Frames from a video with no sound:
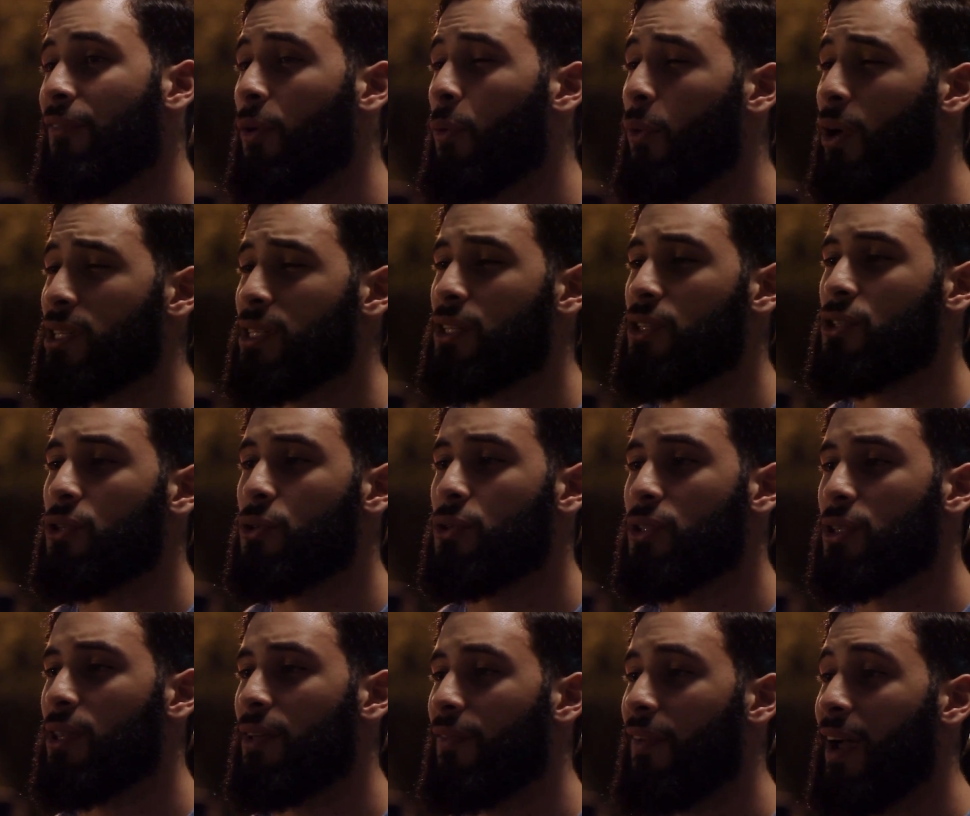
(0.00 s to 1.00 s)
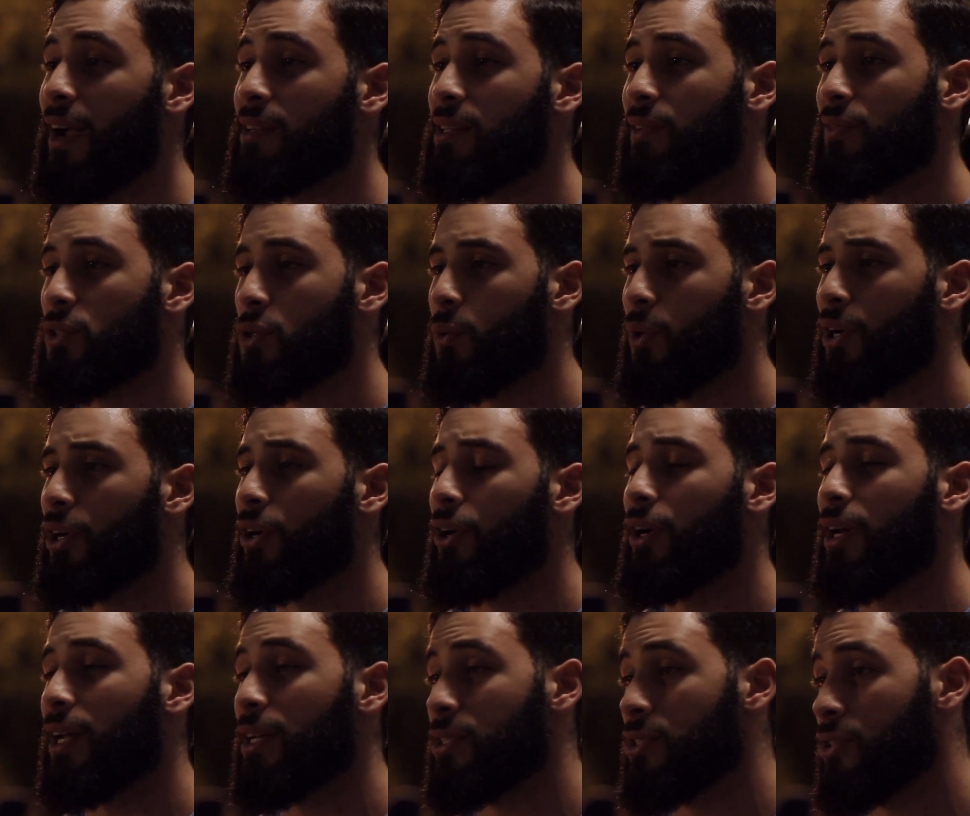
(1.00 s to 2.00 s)
If it wasn't due to the fact of Twitter
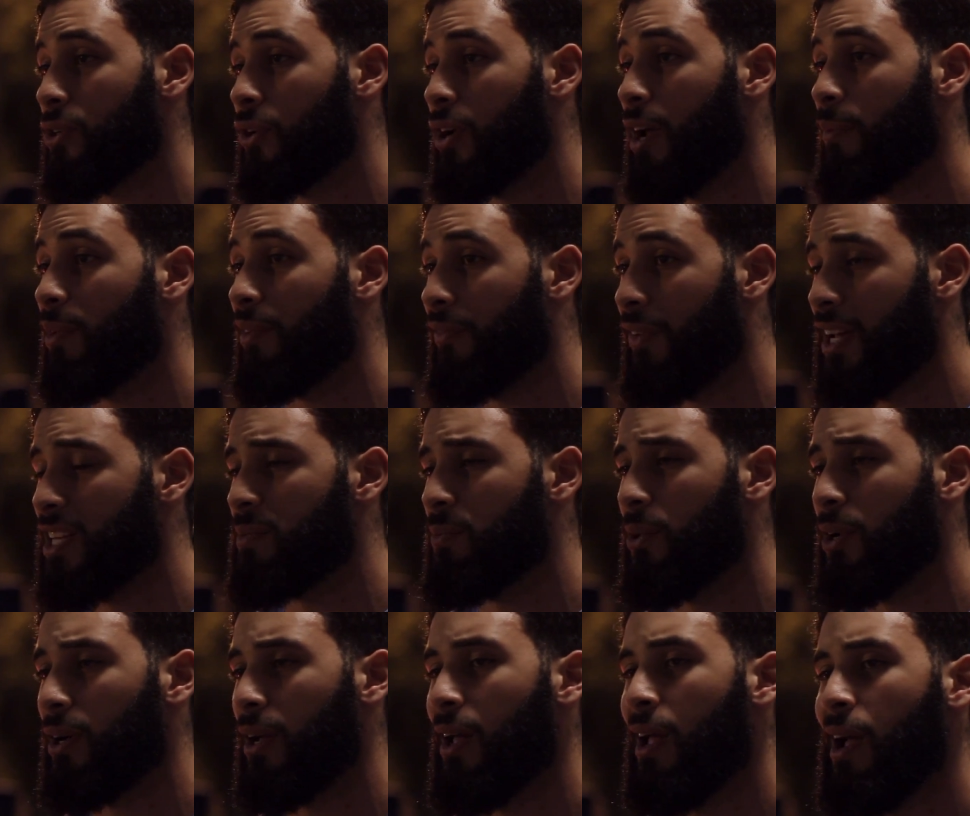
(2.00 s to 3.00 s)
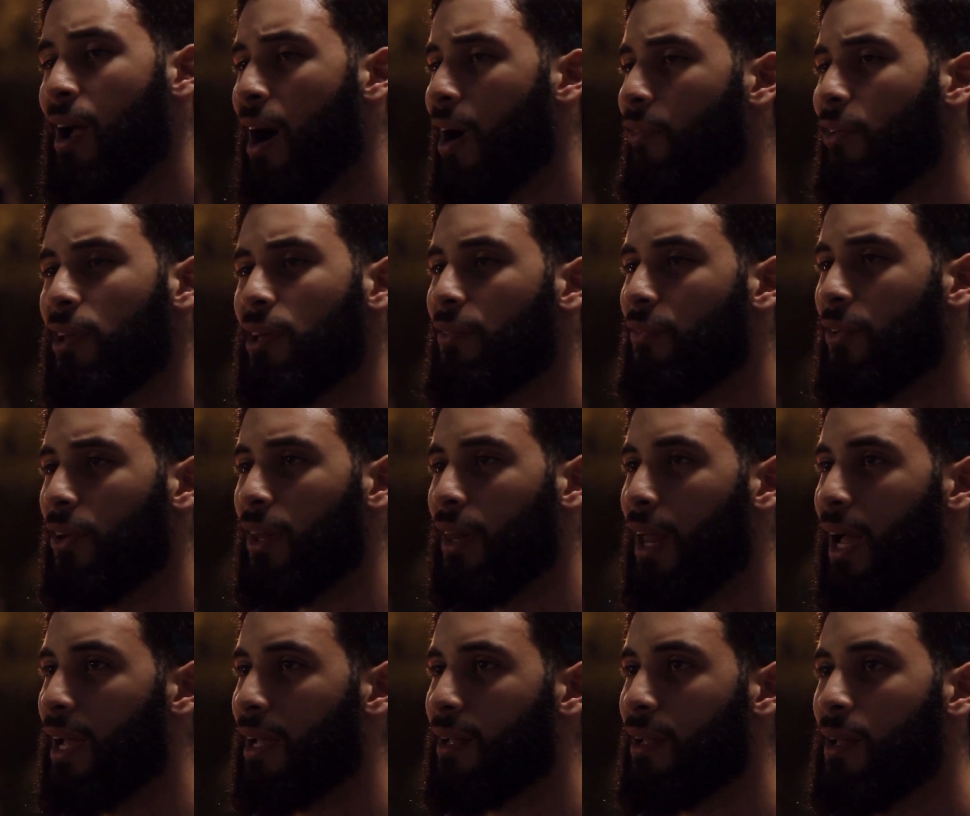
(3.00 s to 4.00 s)
and Instagram and Facebook, I really feel
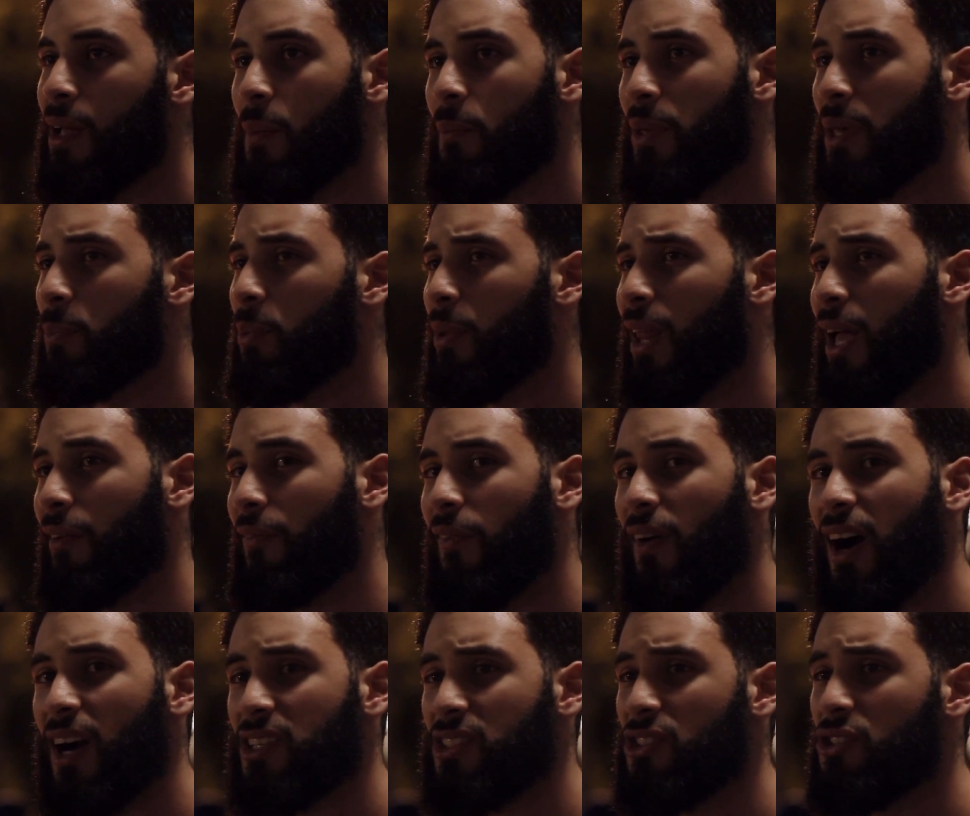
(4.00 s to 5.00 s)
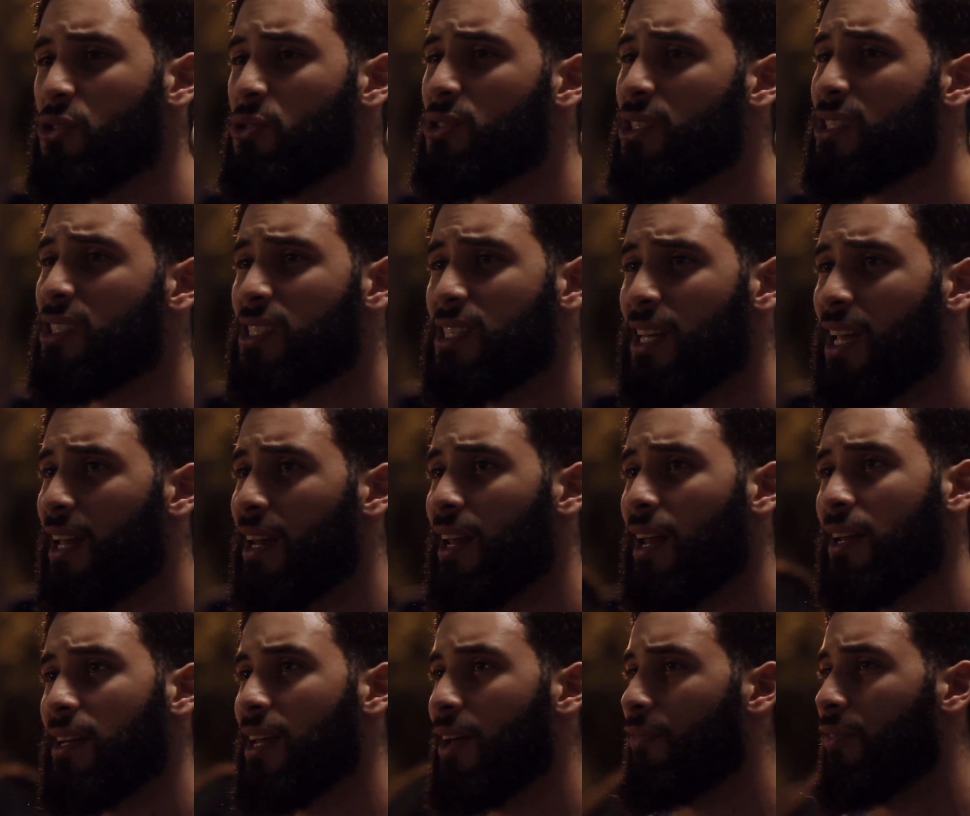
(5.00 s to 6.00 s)
like people like Fox News and
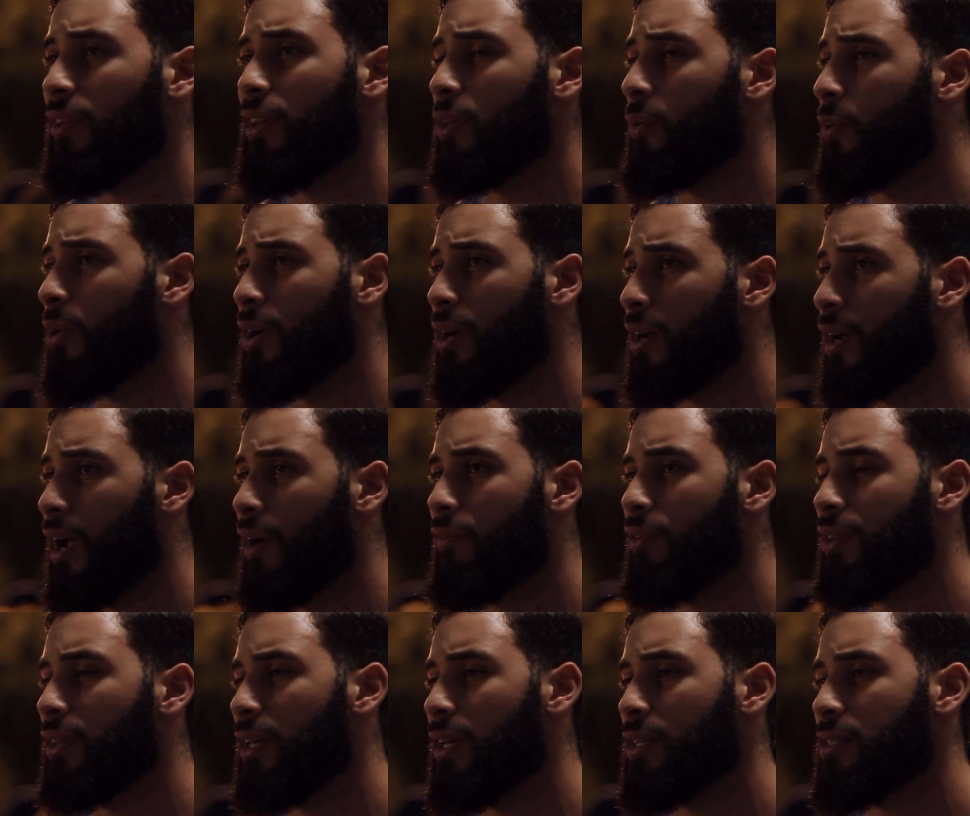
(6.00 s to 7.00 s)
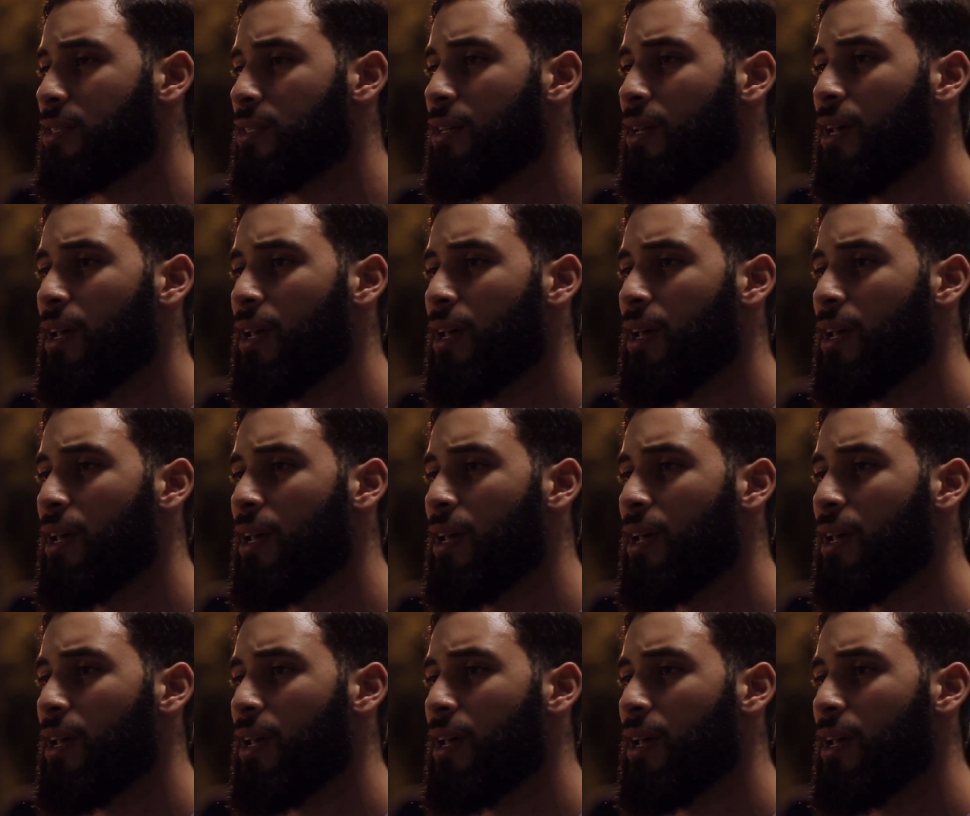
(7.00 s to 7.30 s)
CNN definitely wouldn't have covered this.